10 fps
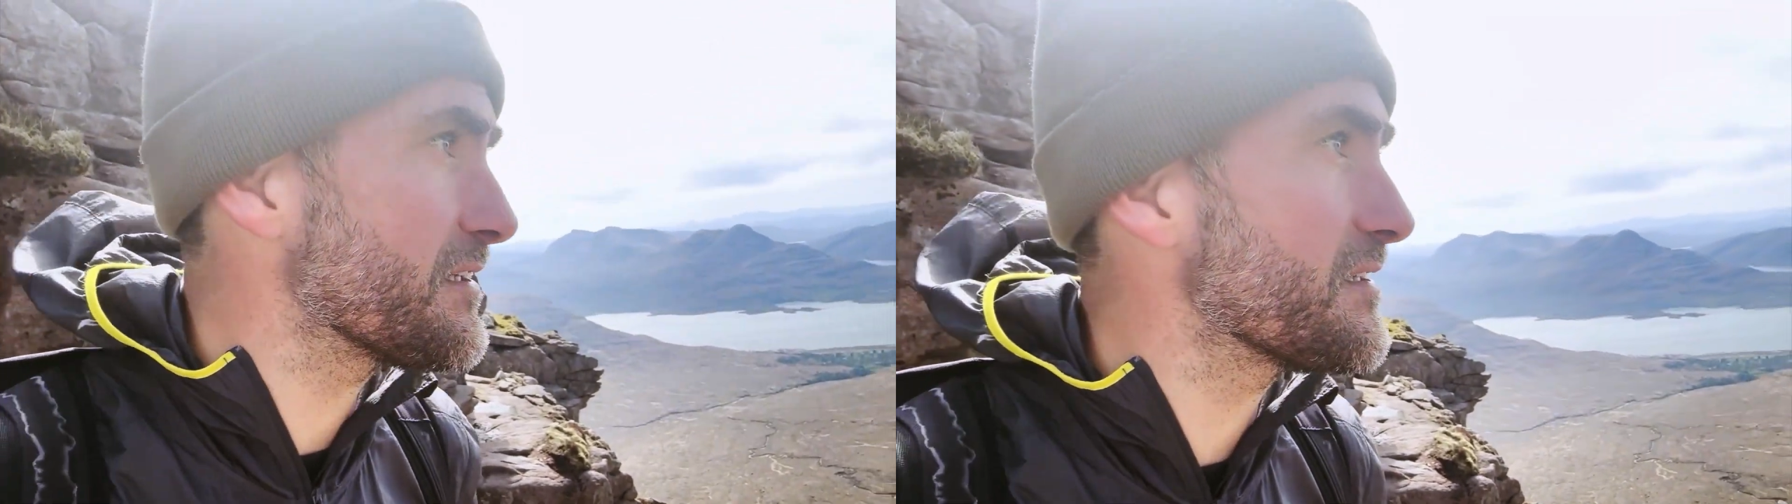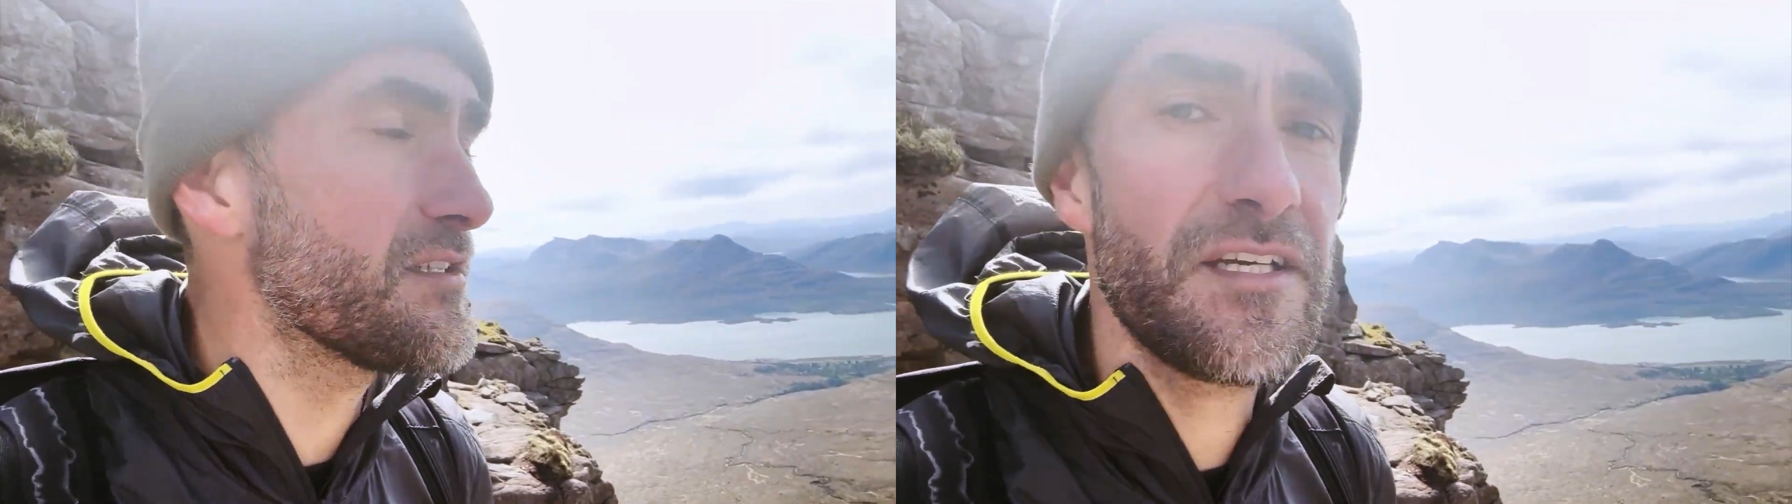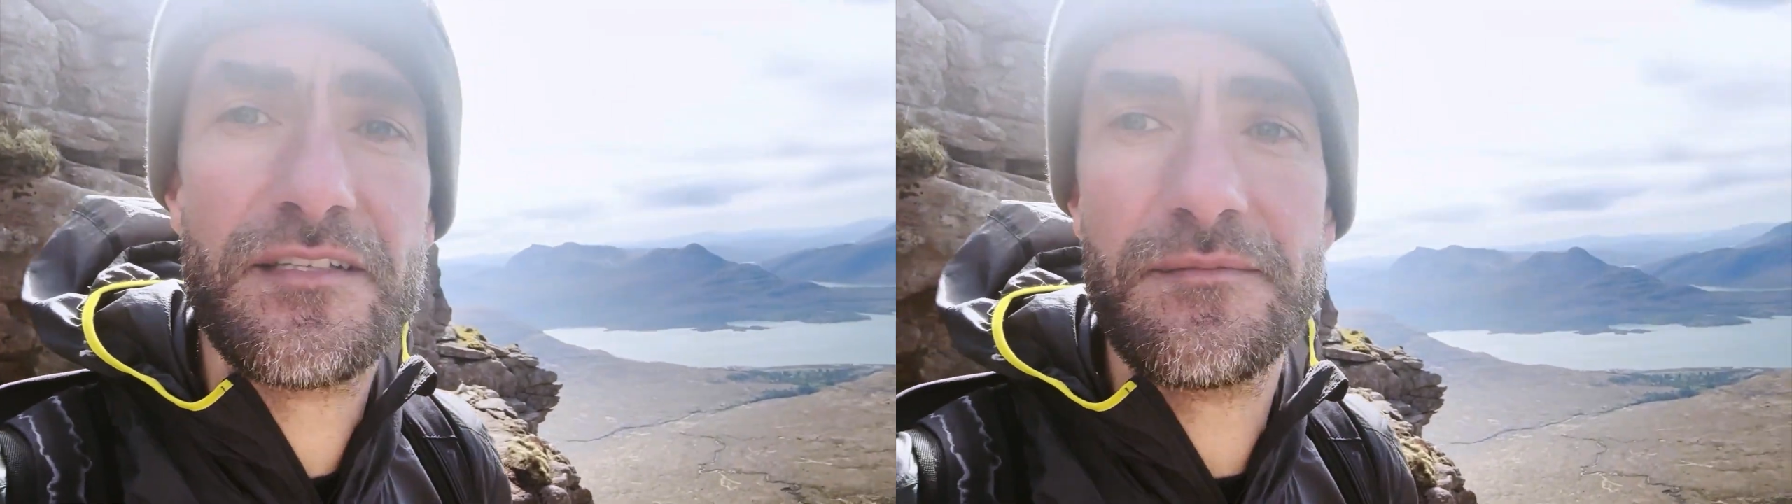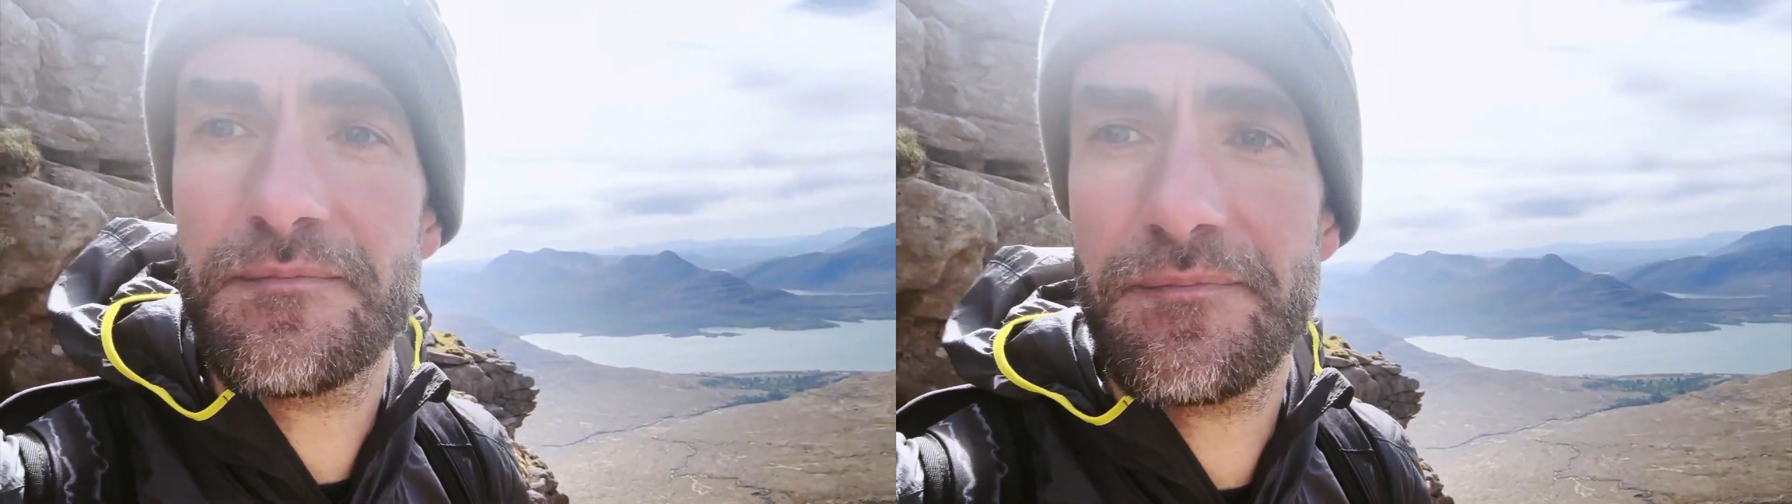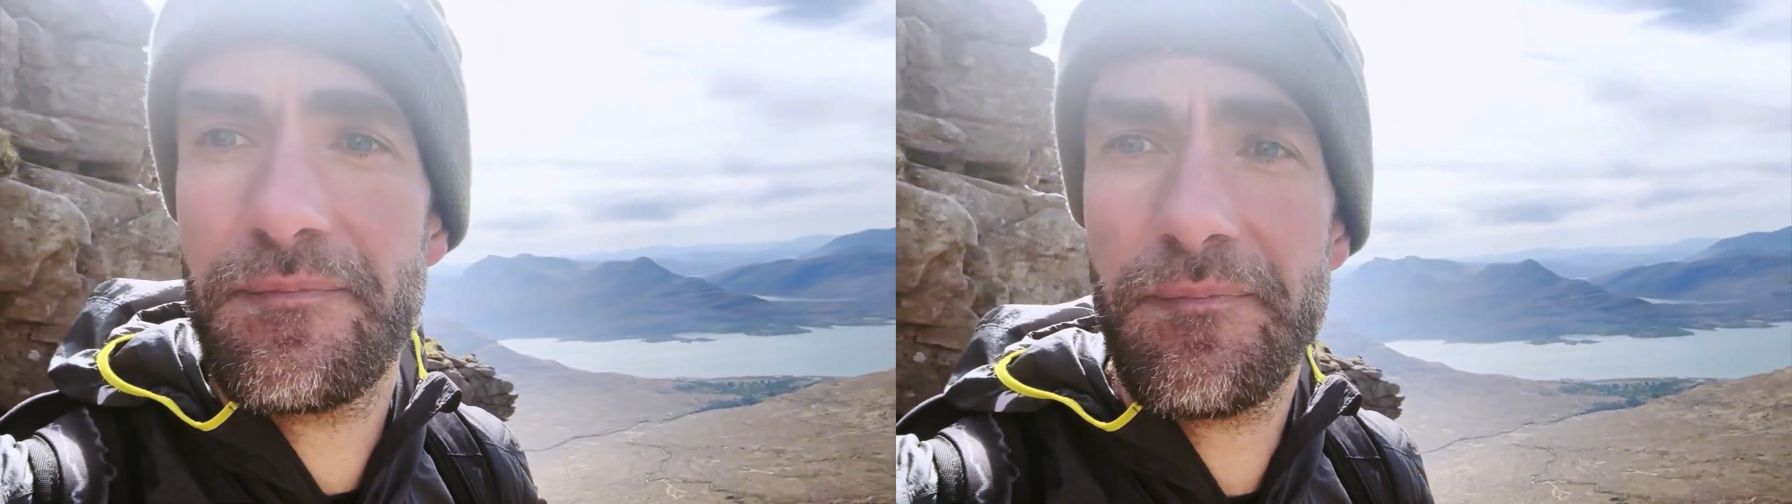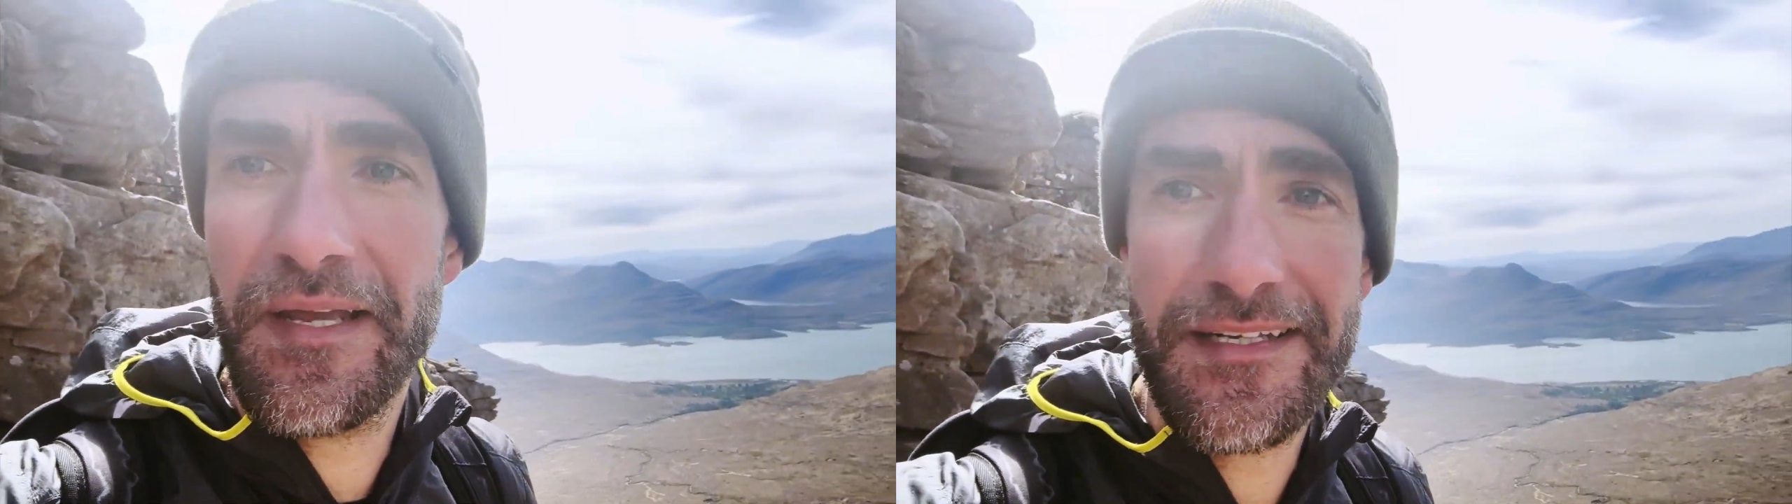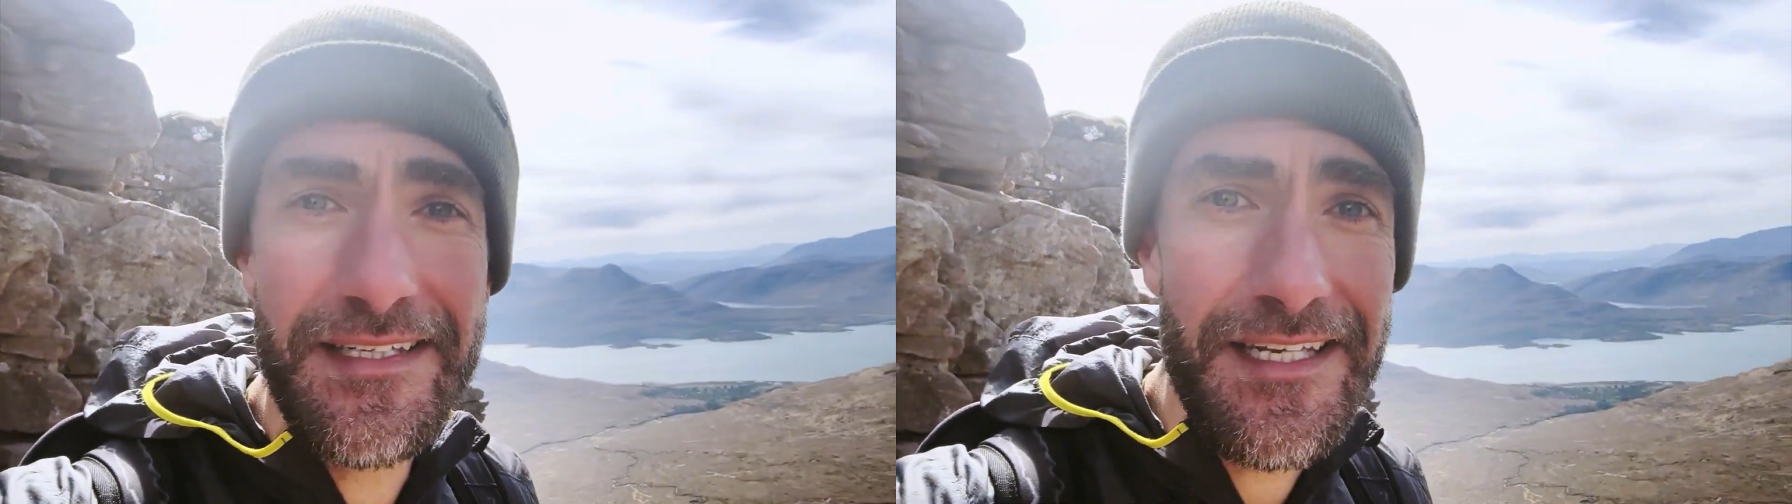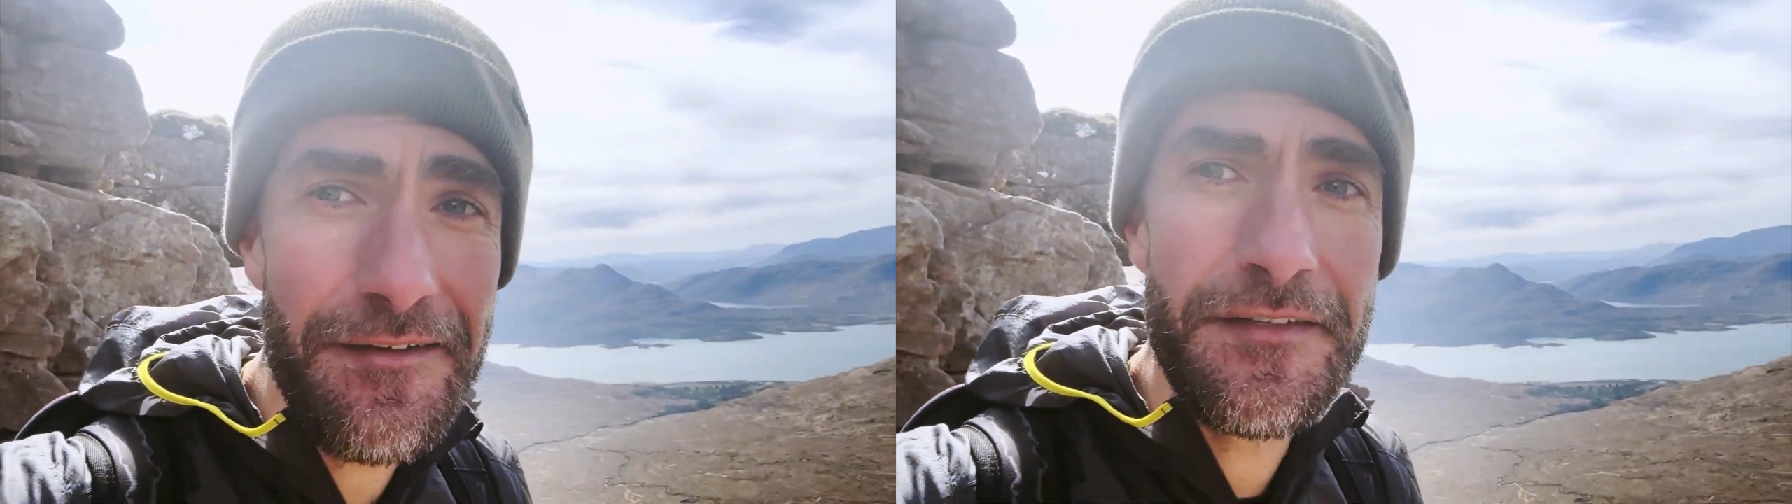It's just
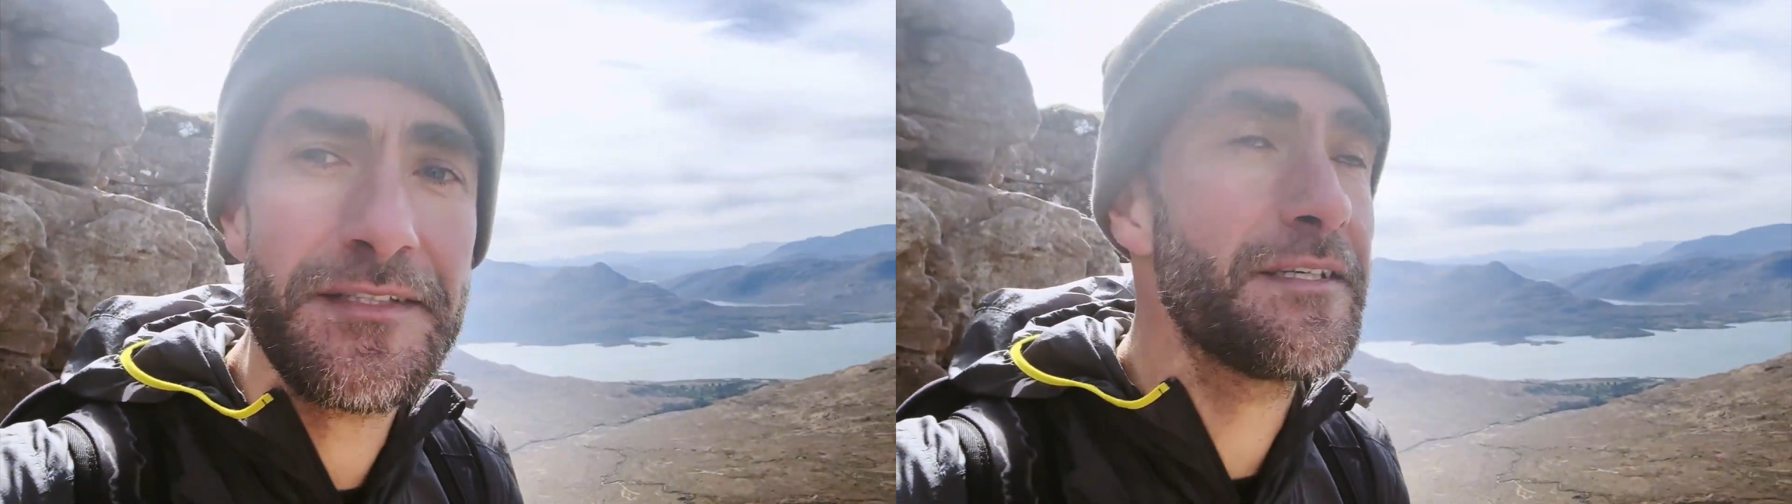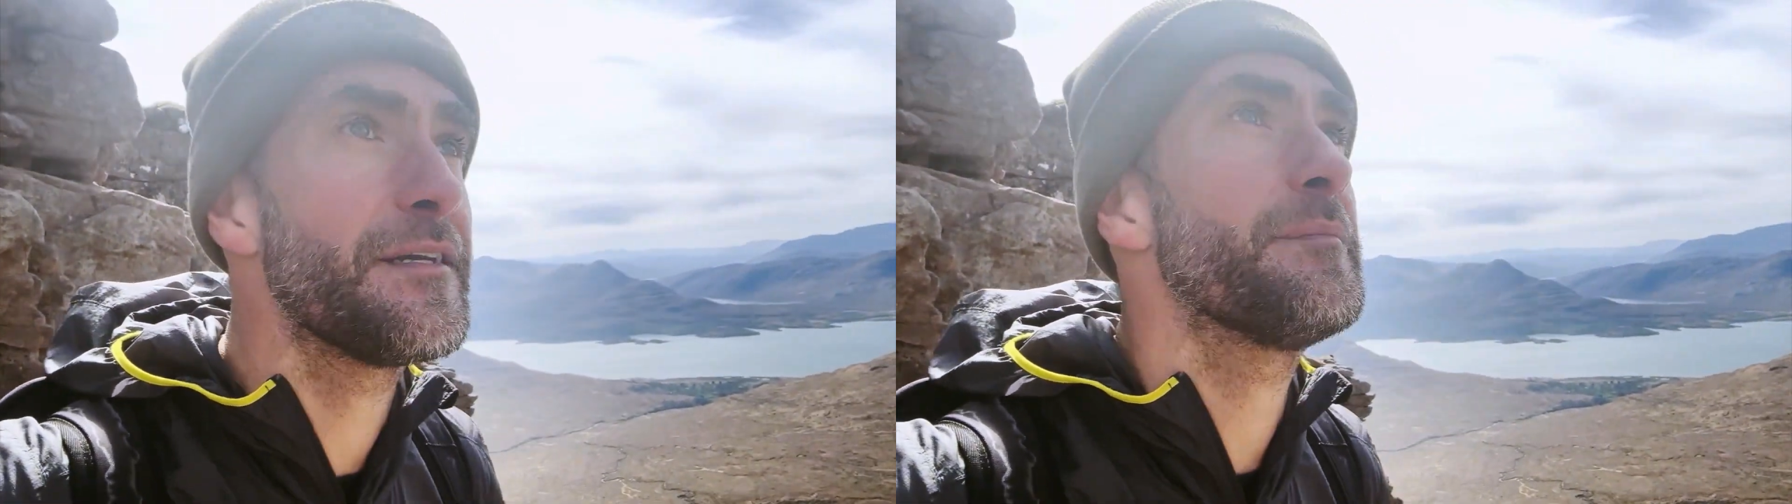magnificent up